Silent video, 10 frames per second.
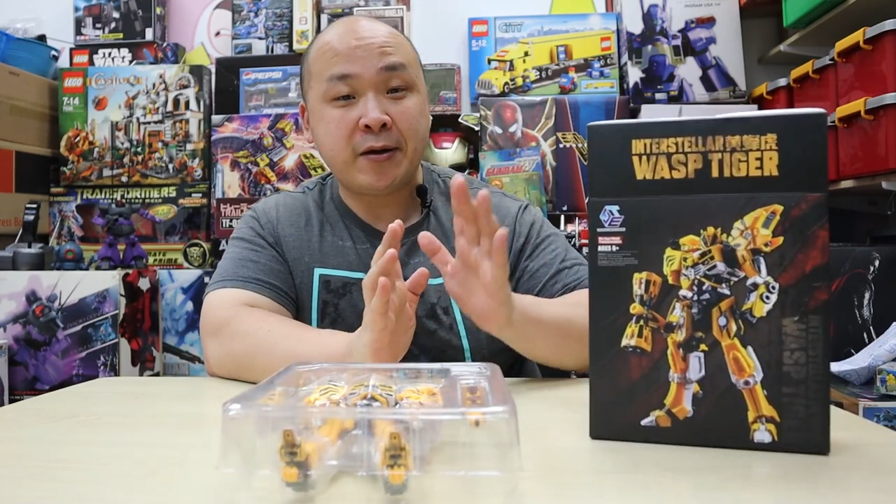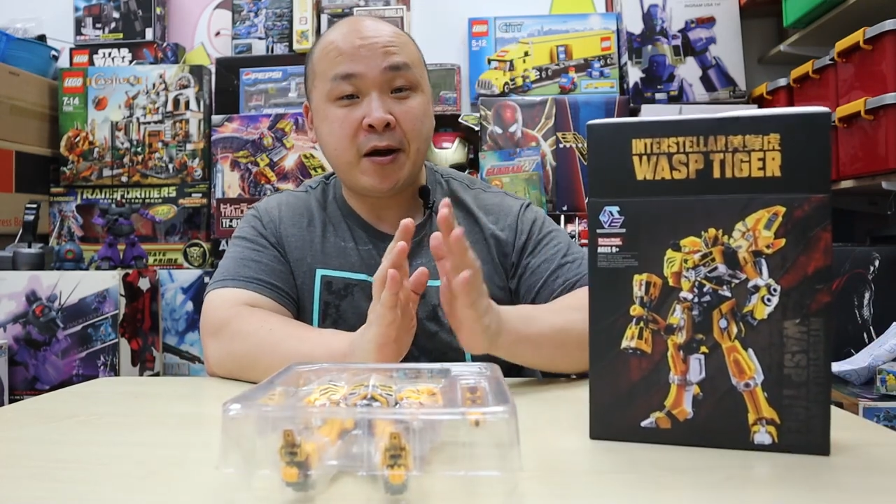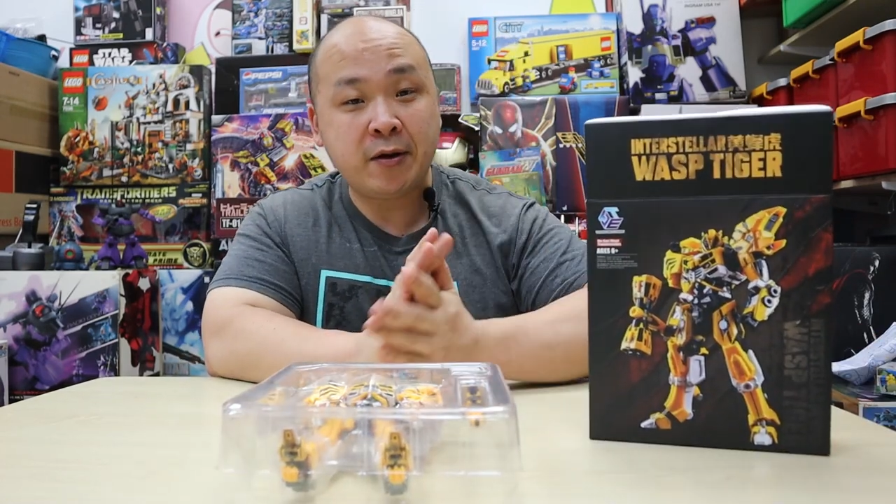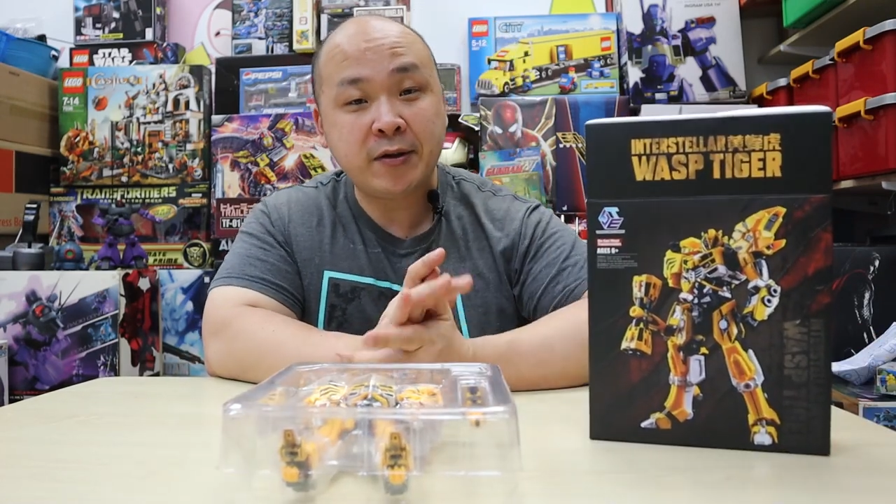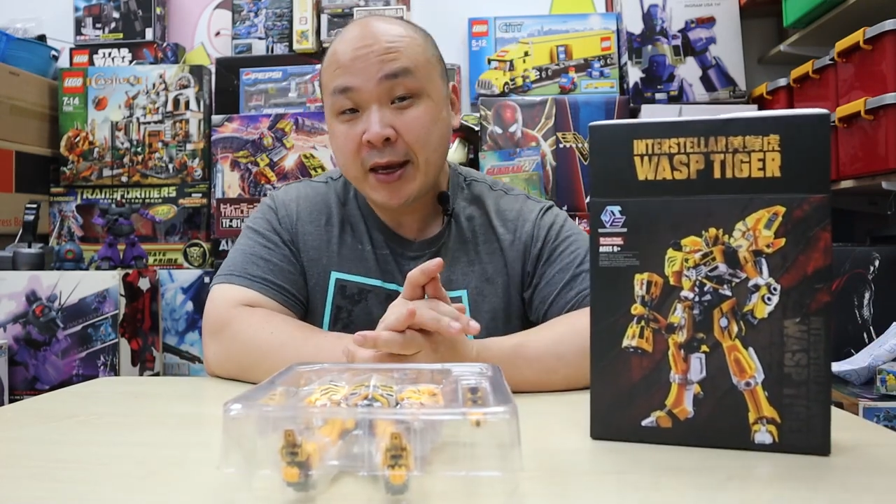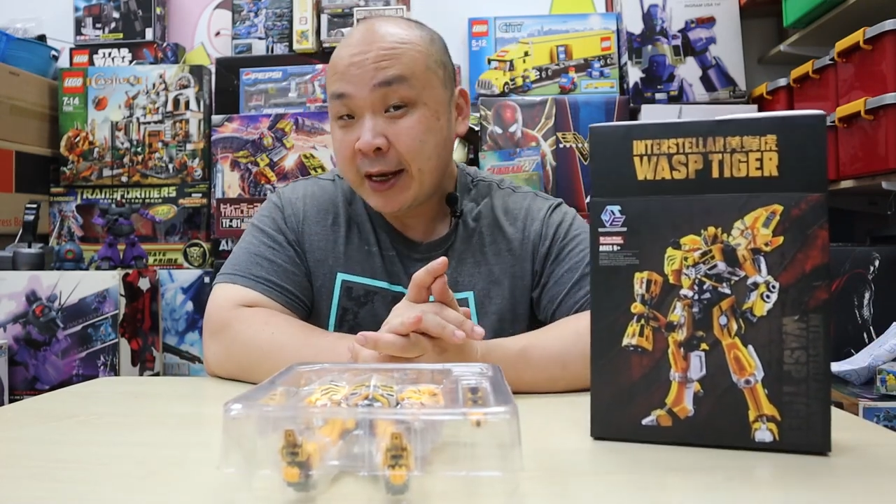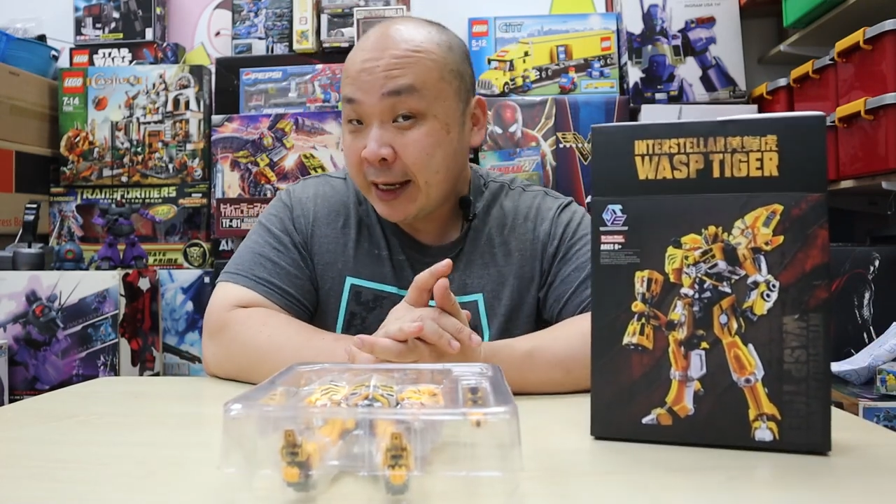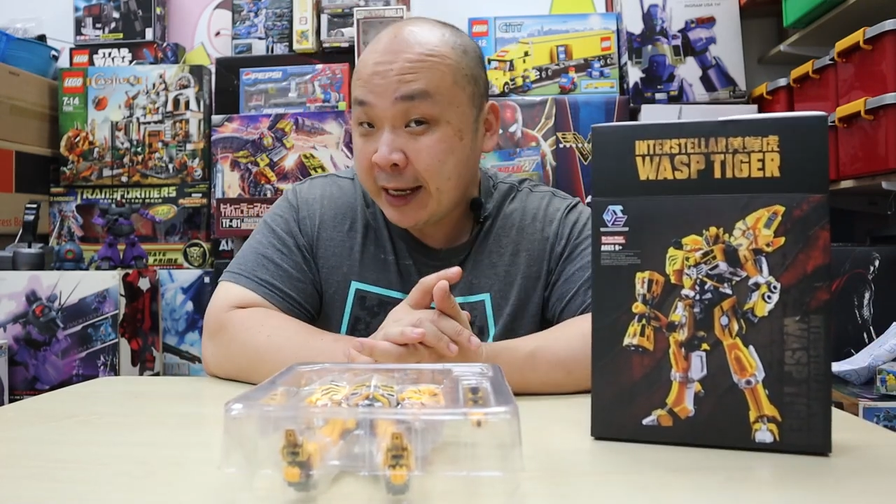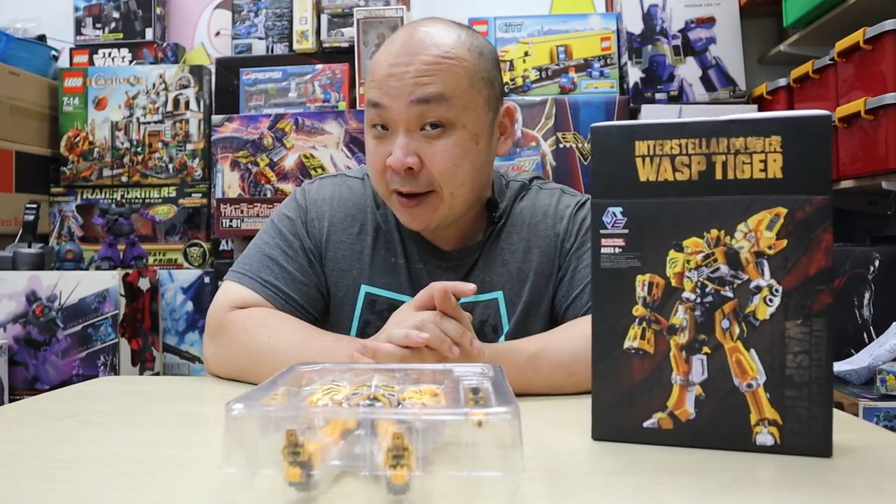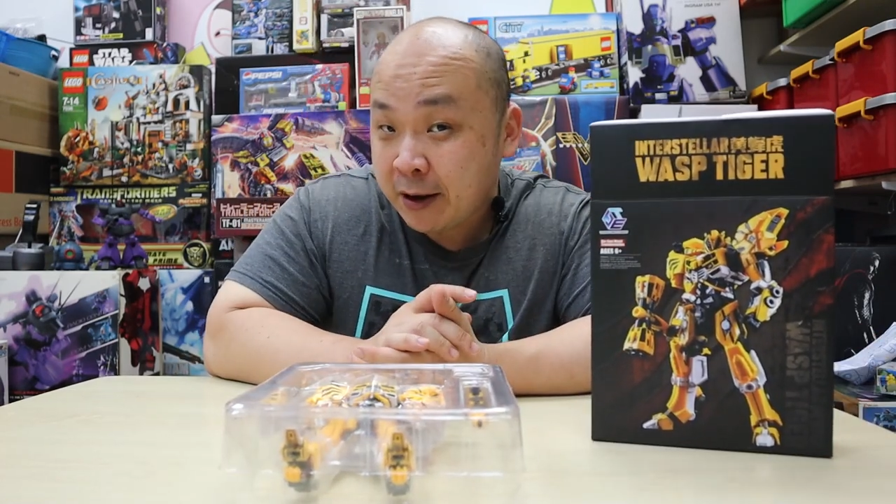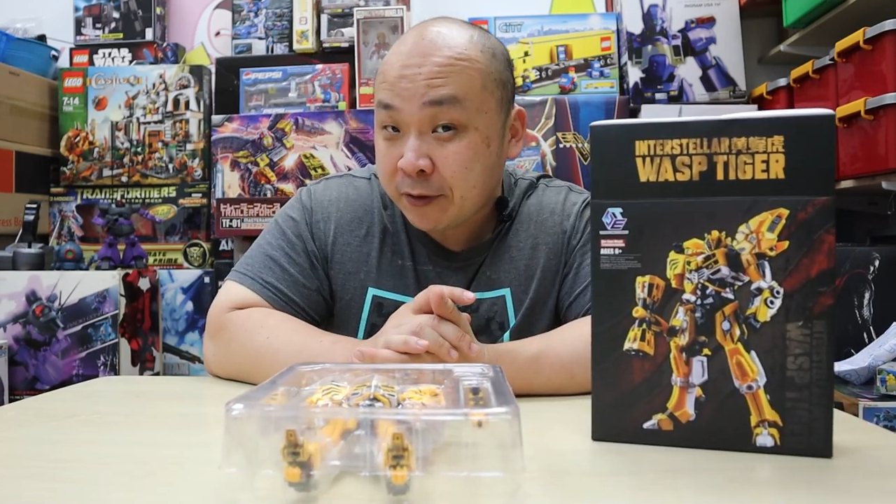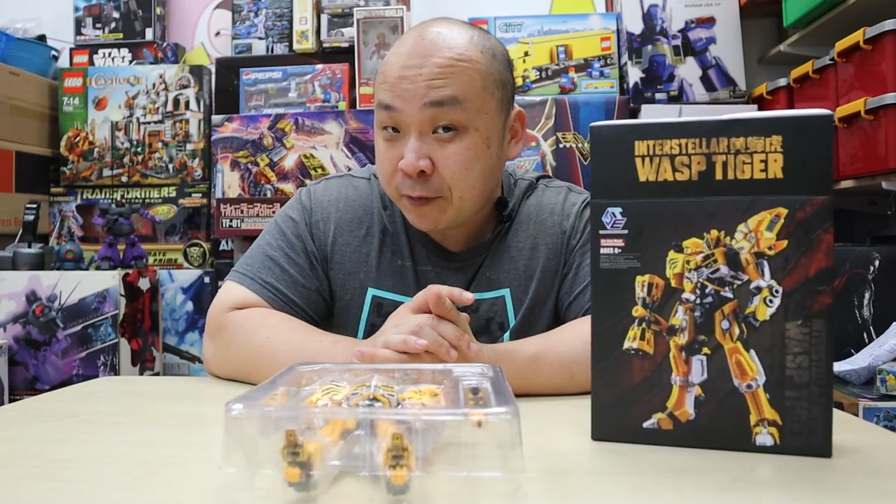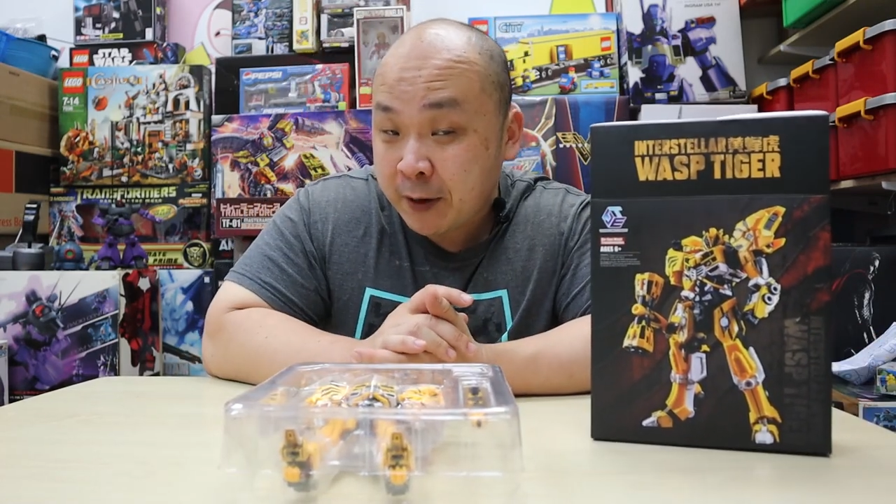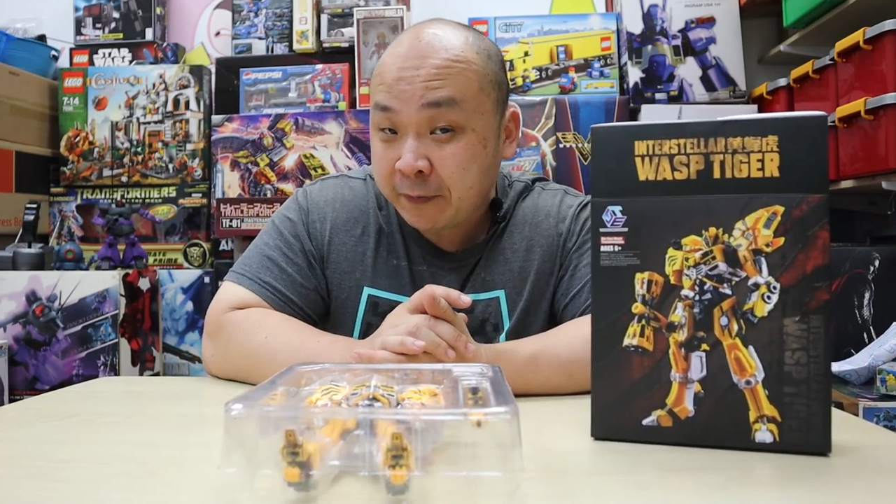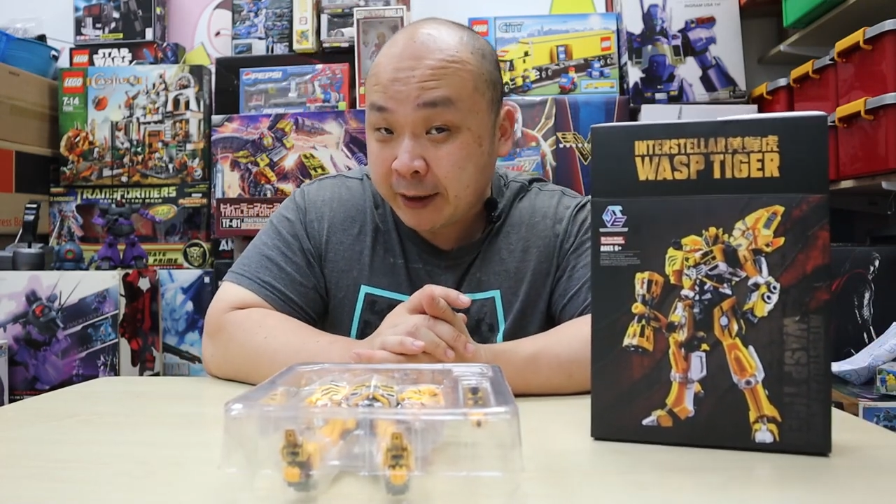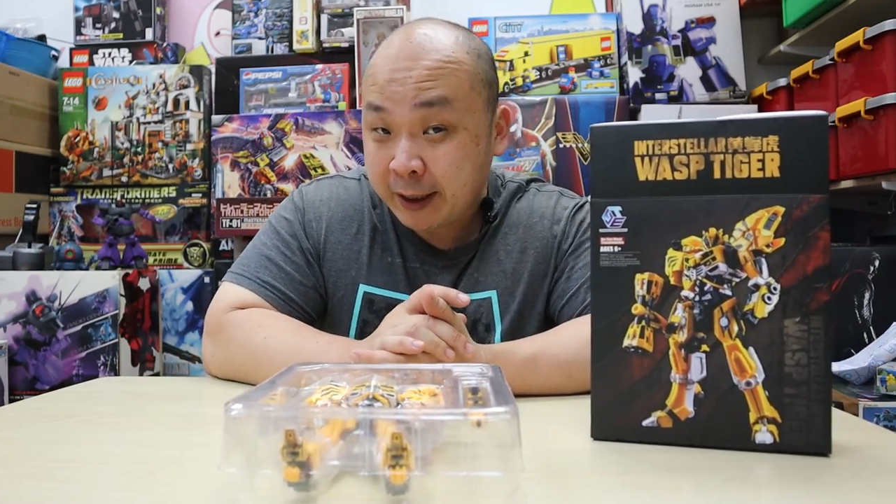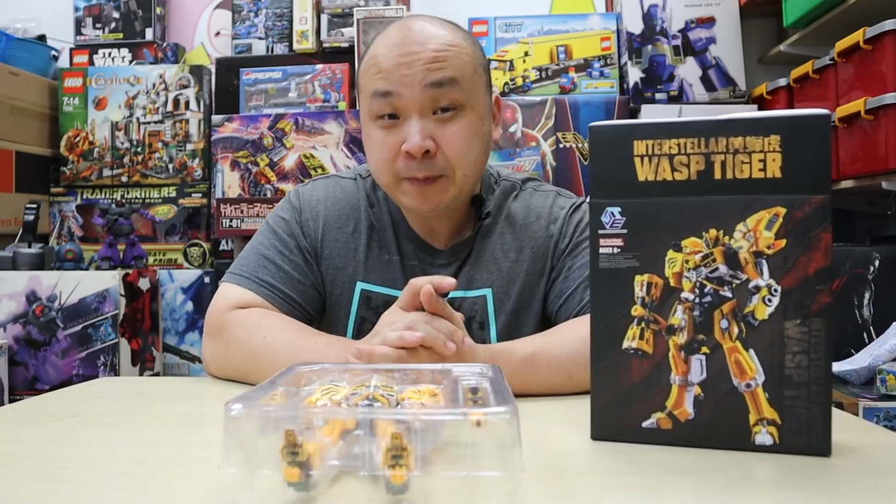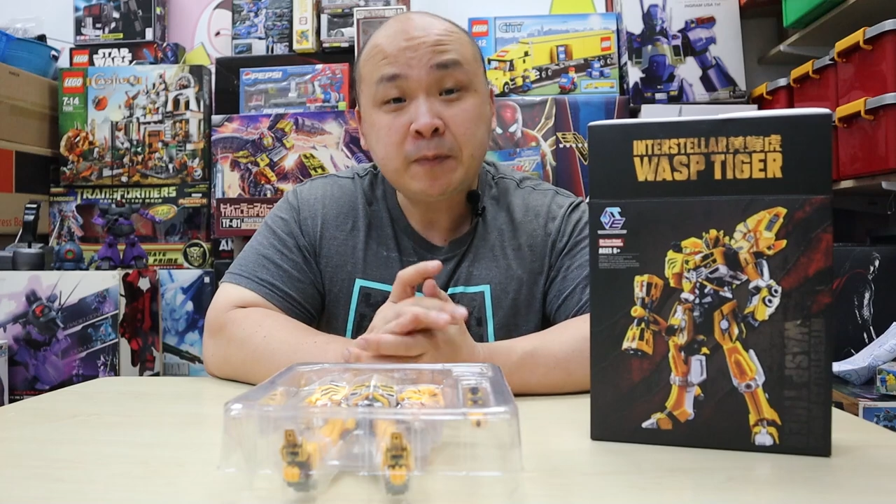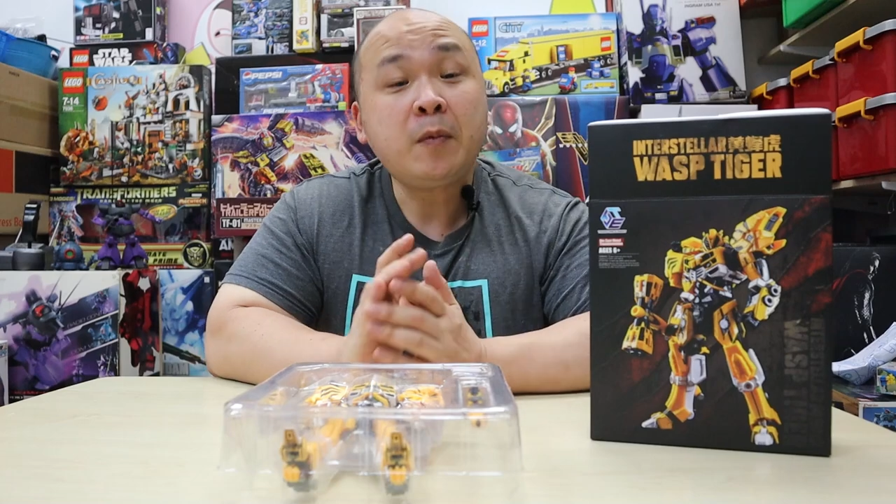cost. He cost roughly